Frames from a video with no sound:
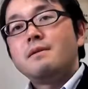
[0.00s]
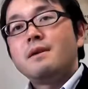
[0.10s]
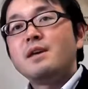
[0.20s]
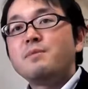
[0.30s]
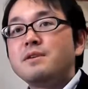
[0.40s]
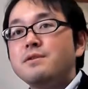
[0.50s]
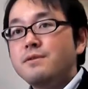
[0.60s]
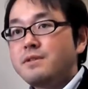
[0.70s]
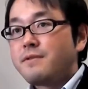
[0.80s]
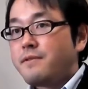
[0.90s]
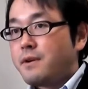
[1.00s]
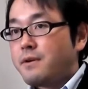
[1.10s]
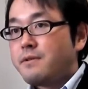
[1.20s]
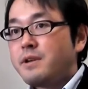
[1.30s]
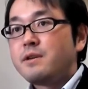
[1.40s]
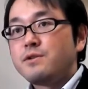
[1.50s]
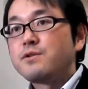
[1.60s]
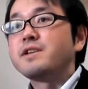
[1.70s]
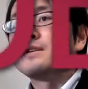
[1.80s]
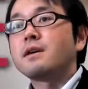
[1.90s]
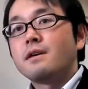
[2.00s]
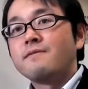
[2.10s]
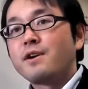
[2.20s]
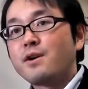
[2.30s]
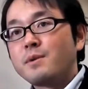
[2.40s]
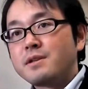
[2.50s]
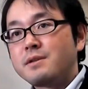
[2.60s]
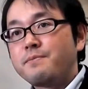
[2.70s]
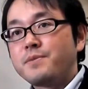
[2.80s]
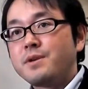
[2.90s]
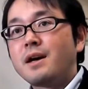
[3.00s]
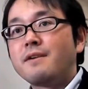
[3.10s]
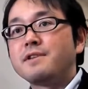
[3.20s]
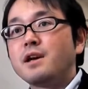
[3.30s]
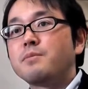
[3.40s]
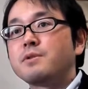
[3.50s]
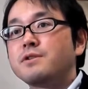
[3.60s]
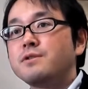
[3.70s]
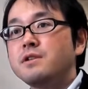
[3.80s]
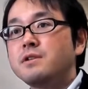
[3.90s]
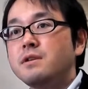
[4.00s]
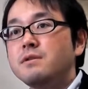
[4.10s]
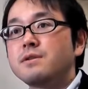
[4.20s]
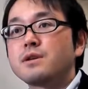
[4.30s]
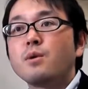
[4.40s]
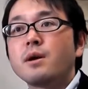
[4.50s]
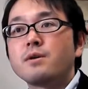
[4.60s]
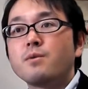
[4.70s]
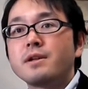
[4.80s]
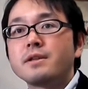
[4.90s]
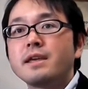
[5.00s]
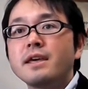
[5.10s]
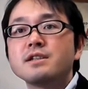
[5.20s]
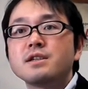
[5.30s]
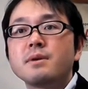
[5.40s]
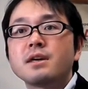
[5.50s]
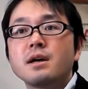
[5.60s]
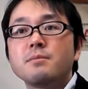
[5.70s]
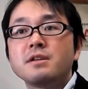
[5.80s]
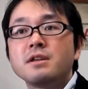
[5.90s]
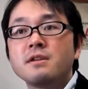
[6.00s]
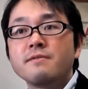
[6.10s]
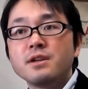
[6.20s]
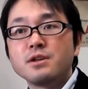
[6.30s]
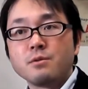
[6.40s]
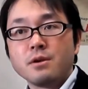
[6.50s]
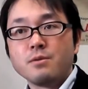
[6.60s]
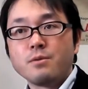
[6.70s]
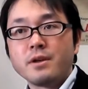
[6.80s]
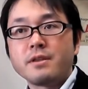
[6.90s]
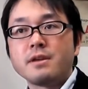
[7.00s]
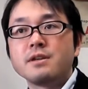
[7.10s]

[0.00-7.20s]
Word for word: APU is a very unique environment. You have the opportunity to acquire what it takes to become an individual with